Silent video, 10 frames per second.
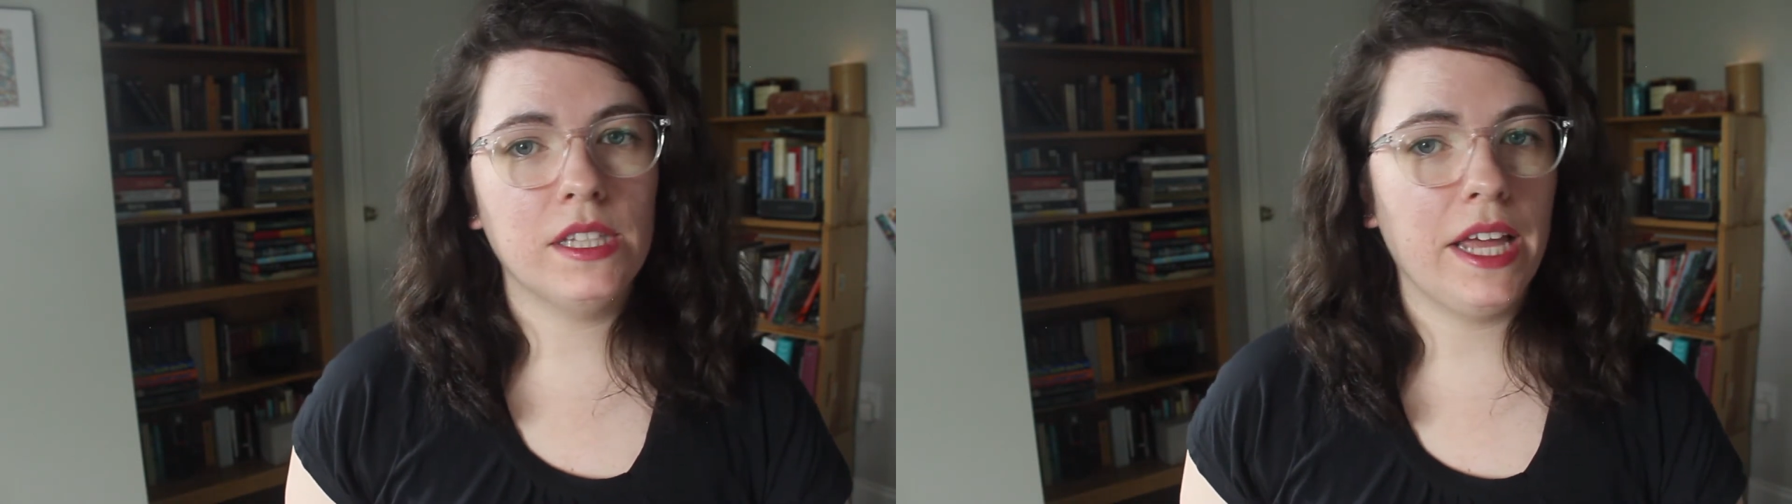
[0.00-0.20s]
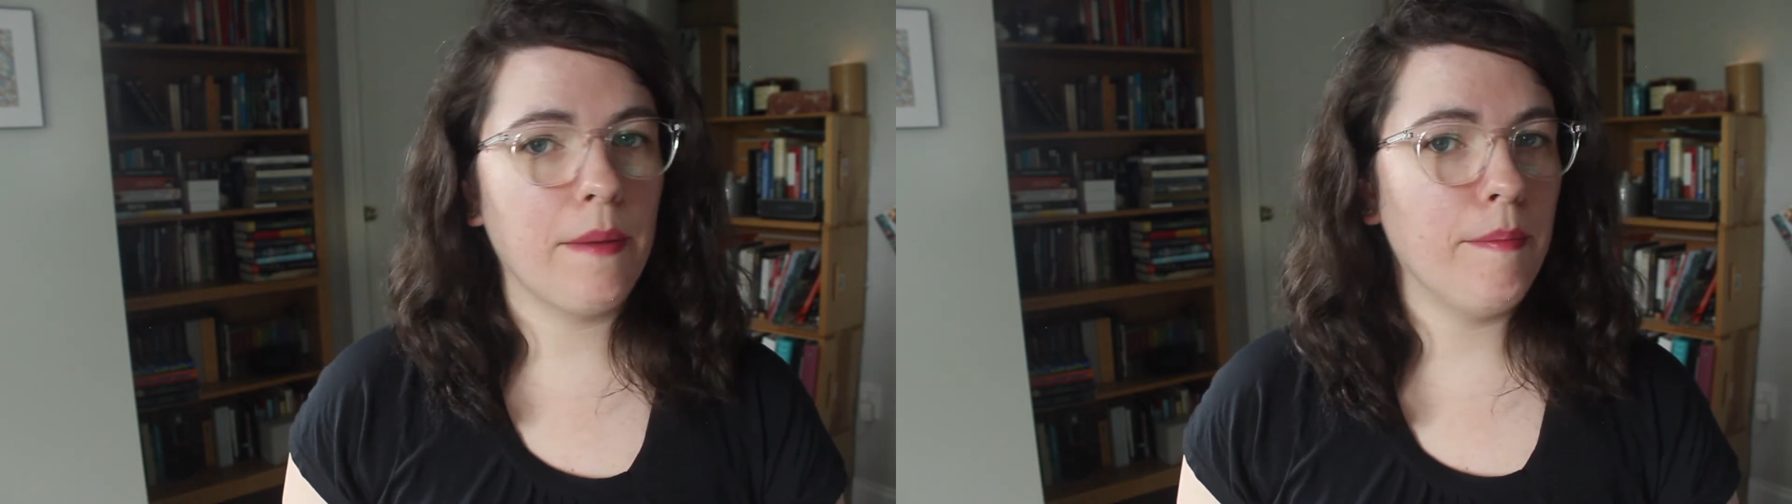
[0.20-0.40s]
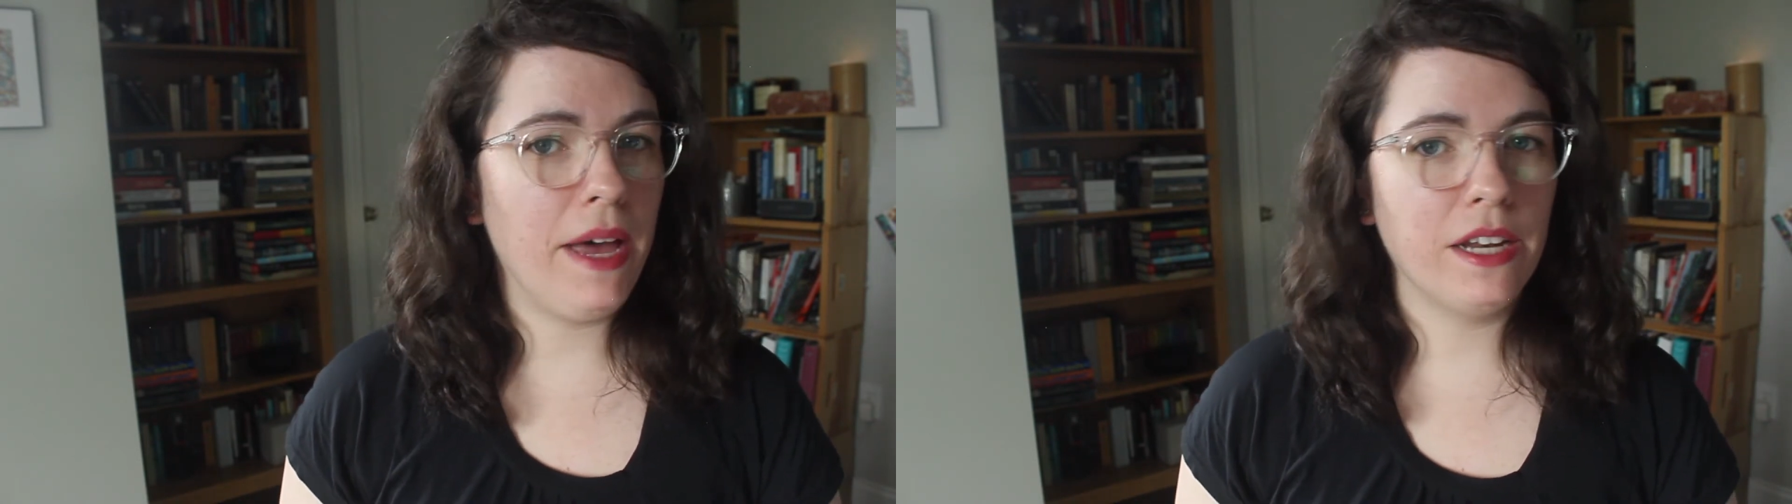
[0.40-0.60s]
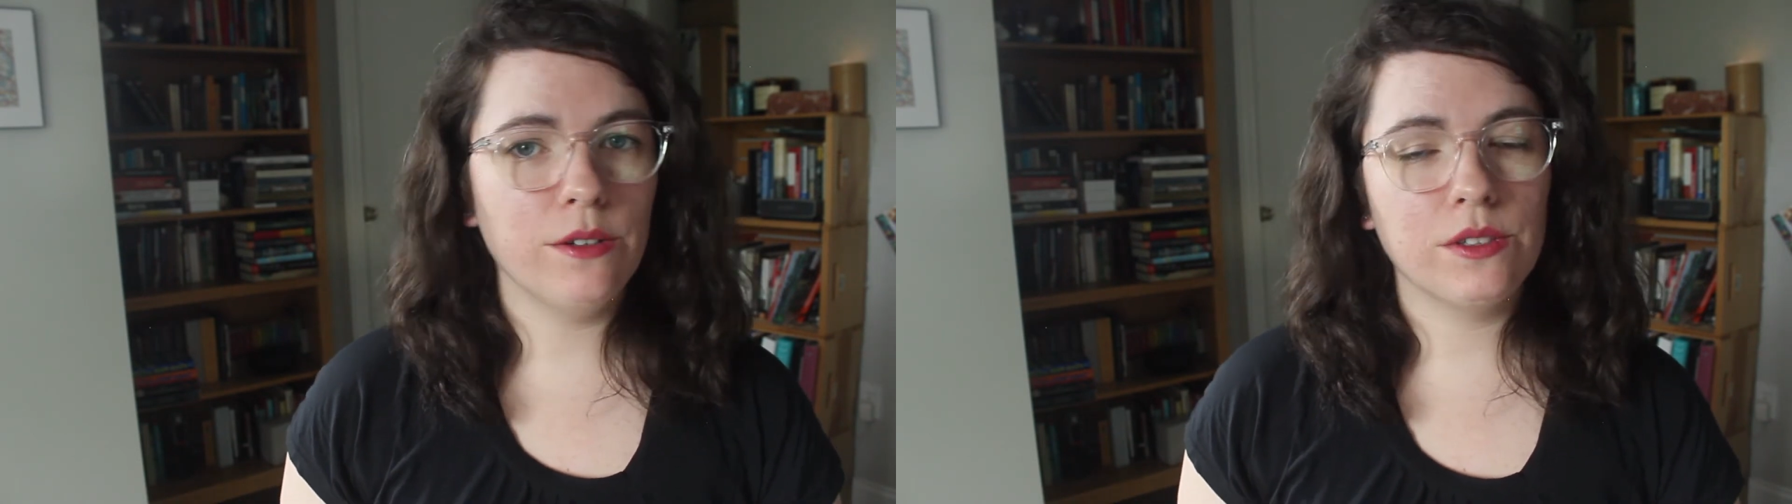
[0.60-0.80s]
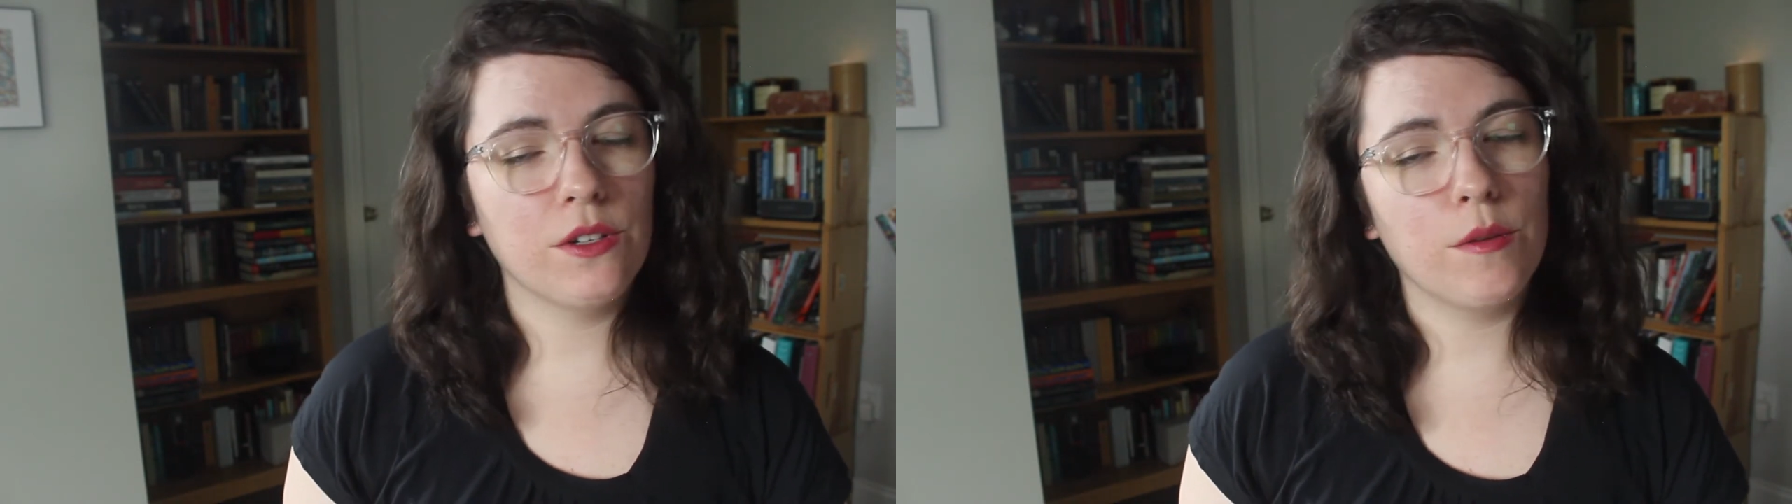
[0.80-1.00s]
like
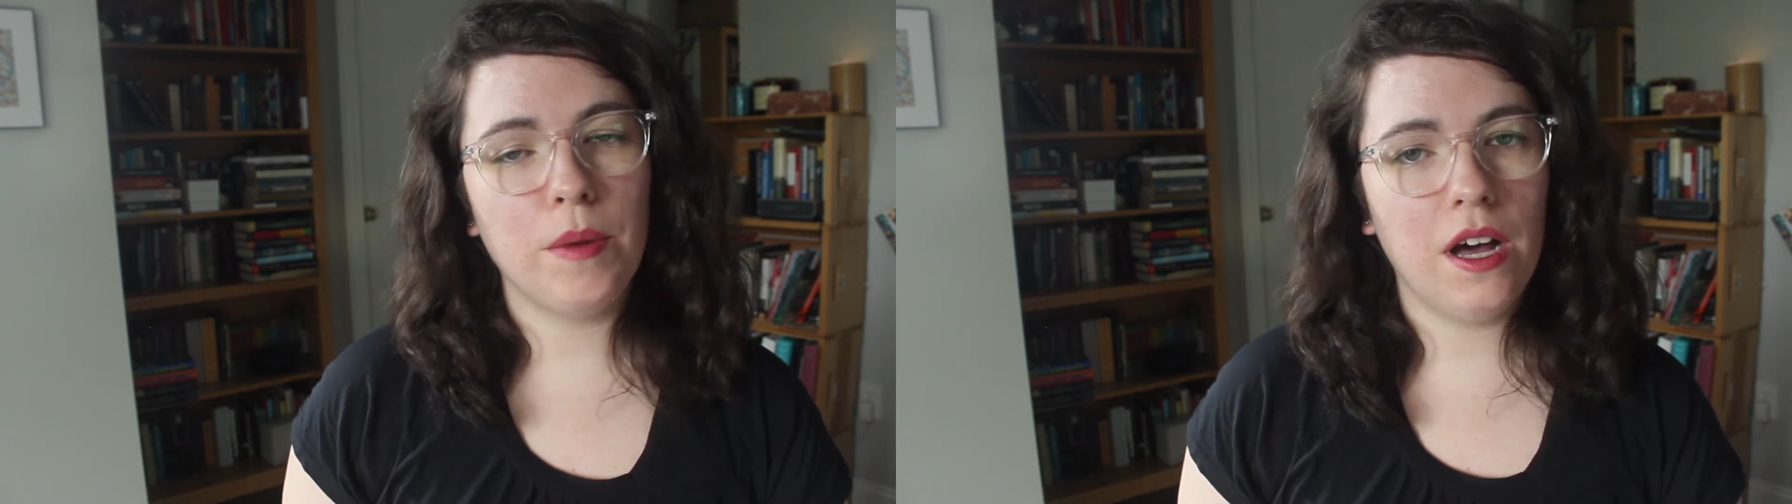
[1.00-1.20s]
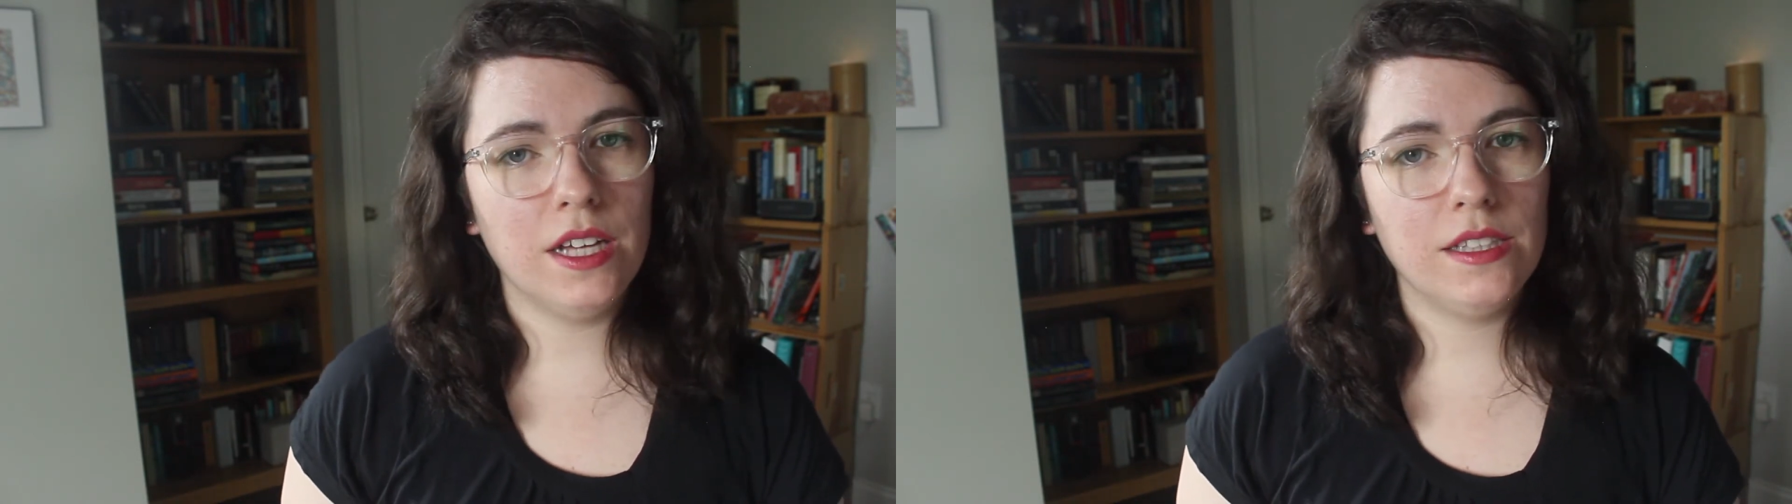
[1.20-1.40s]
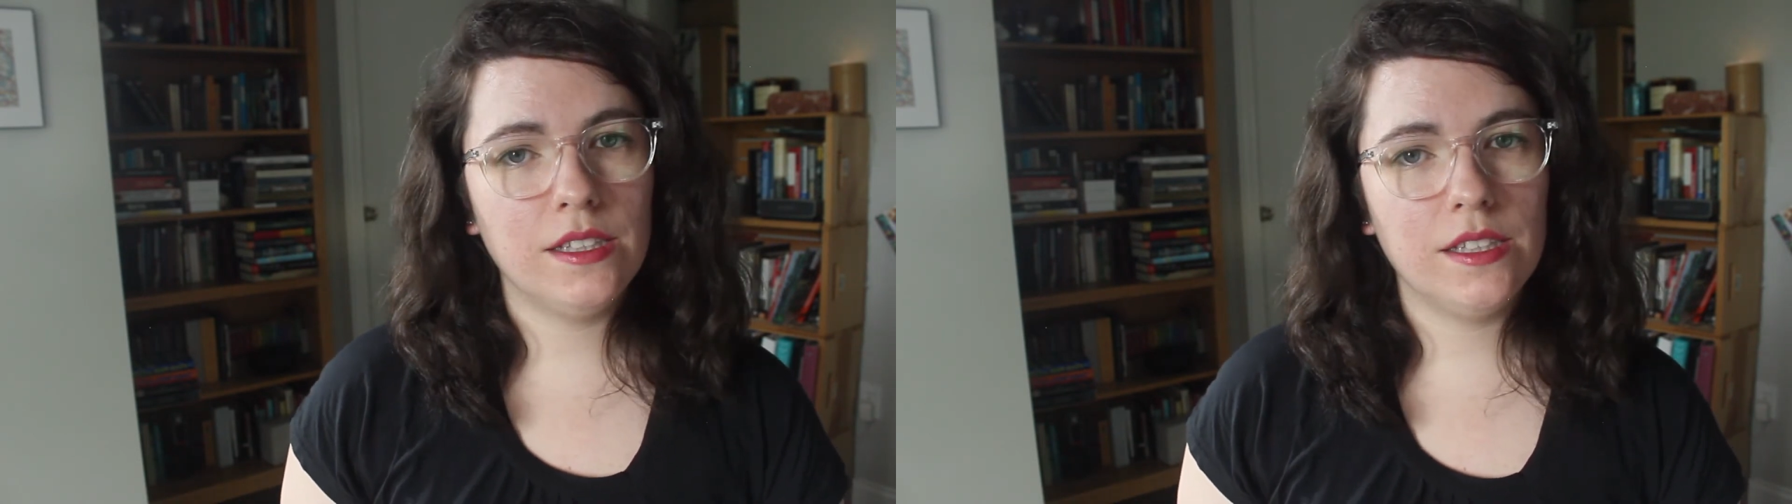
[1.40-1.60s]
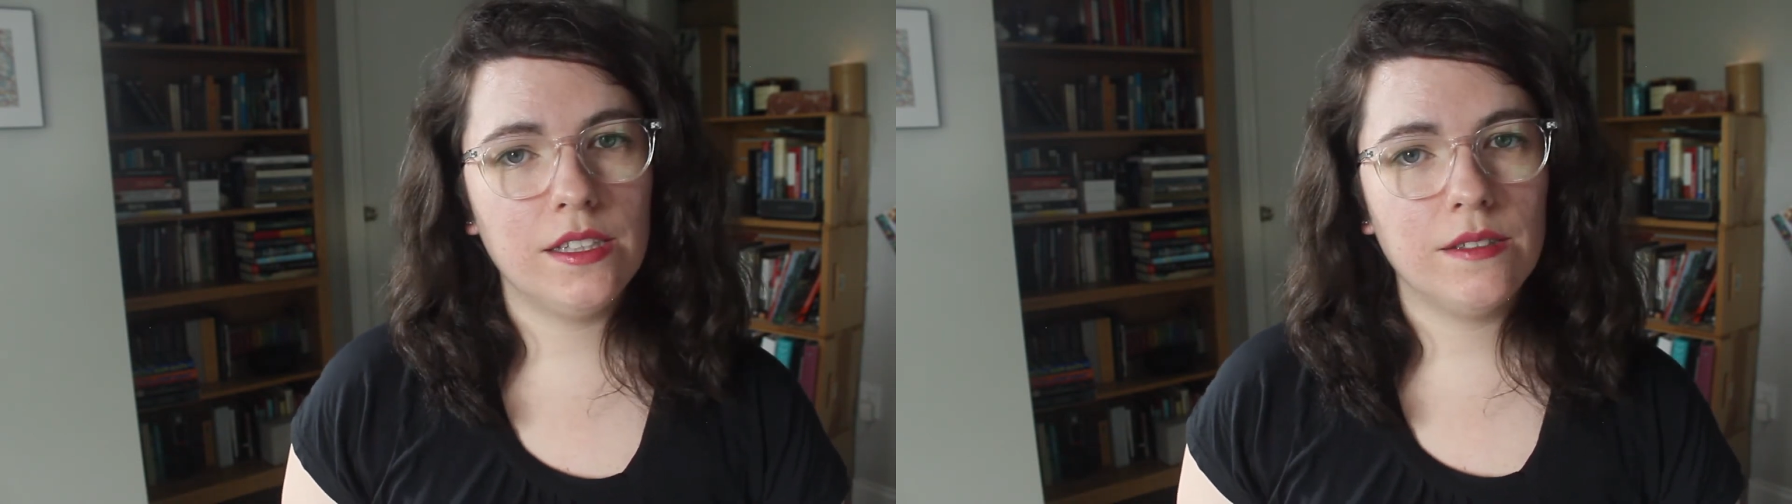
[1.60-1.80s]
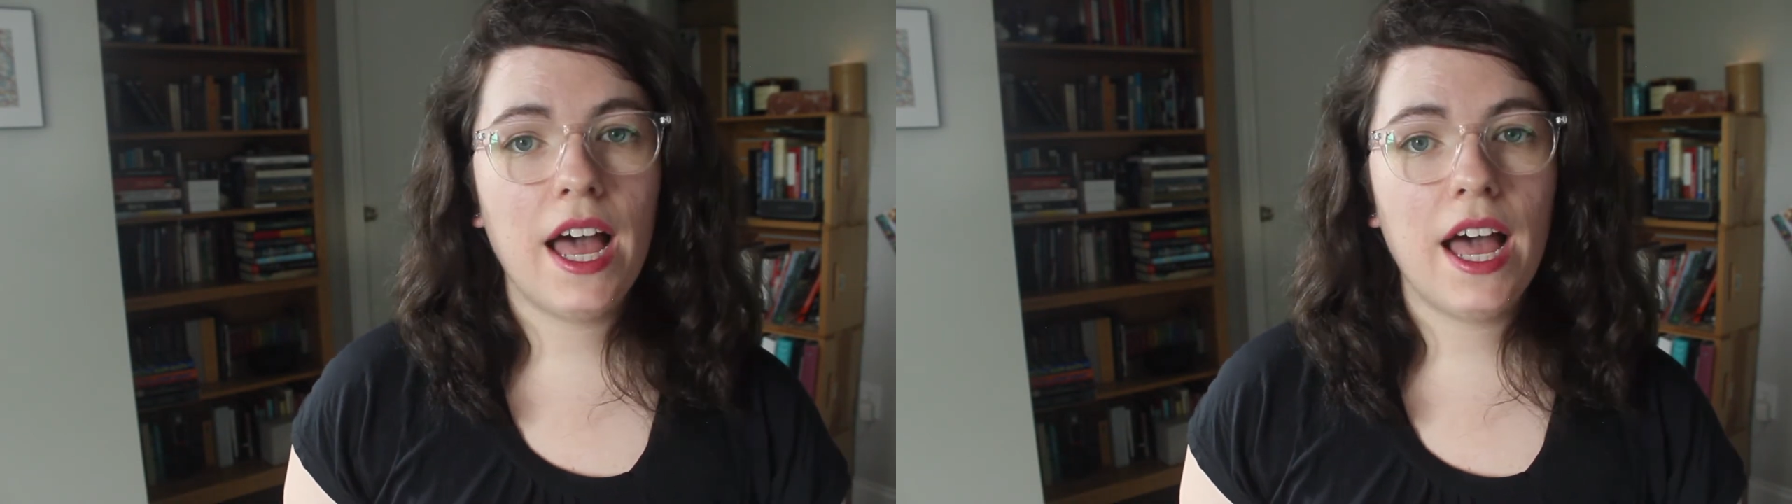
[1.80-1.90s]
meadows or ponds.